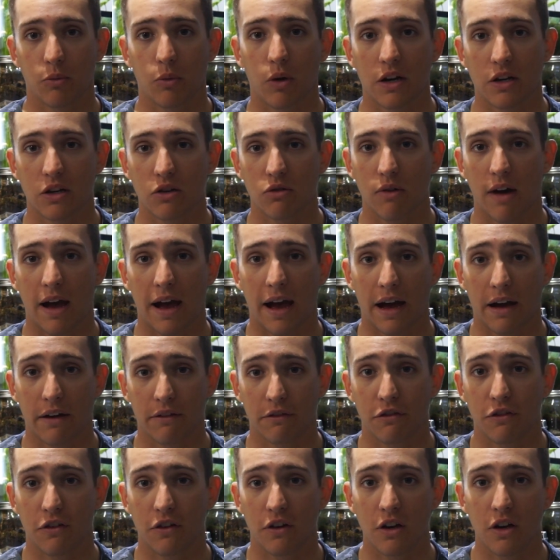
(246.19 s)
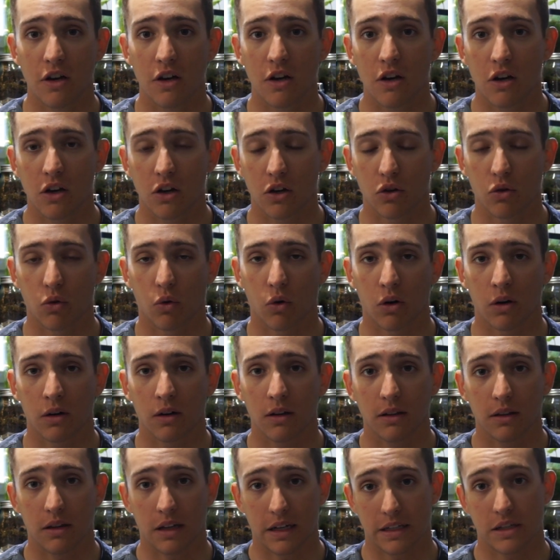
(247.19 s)
when you have your
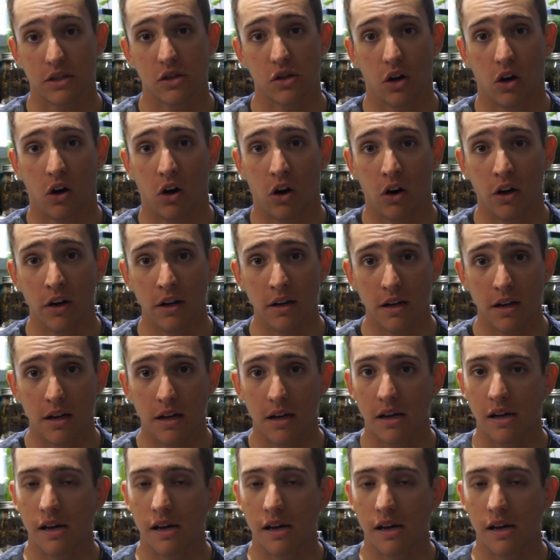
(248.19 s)
lights on.